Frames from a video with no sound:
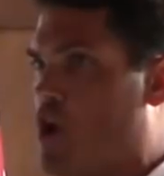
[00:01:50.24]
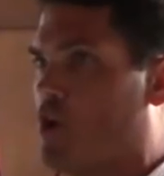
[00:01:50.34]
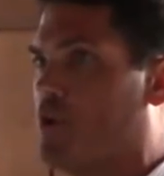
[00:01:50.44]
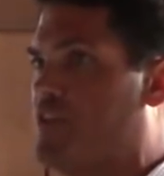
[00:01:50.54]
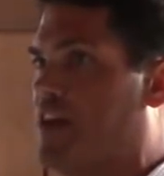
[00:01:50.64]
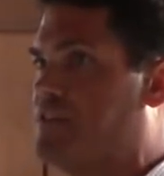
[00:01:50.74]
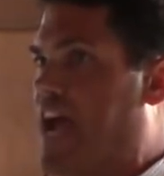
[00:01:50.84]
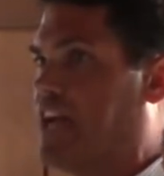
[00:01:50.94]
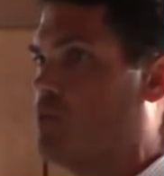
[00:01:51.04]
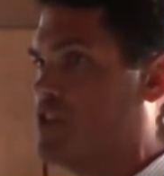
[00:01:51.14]
and Jeff
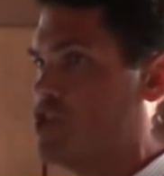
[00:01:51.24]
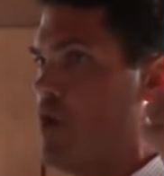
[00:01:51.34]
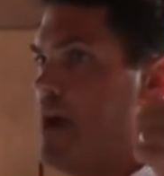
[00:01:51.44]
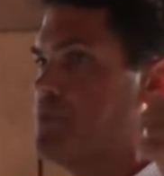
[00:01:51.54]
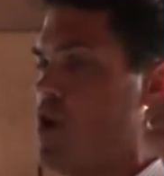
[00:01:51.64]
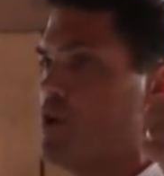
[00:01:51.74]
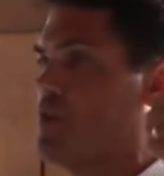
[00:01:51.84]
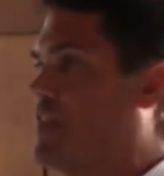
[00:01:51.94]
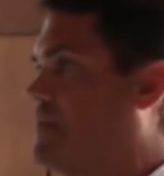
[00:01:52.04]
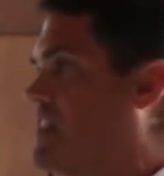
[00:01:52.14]
Duncan will face off for
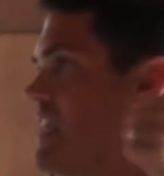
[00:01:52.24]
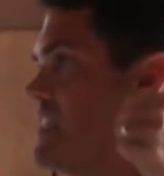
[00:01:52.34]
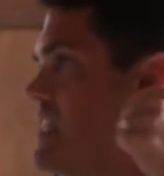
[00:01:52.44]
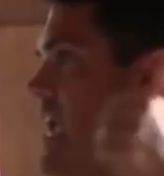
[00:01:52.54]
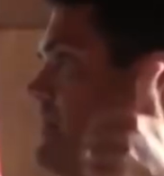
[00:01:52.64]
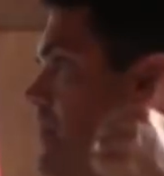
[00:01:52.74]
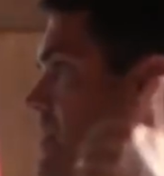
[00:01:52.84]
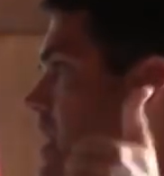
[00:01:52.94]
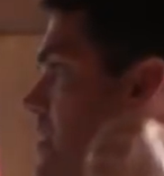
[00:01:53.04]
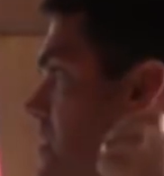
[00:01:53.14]
the Republican
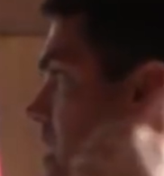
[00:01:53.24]
nomination of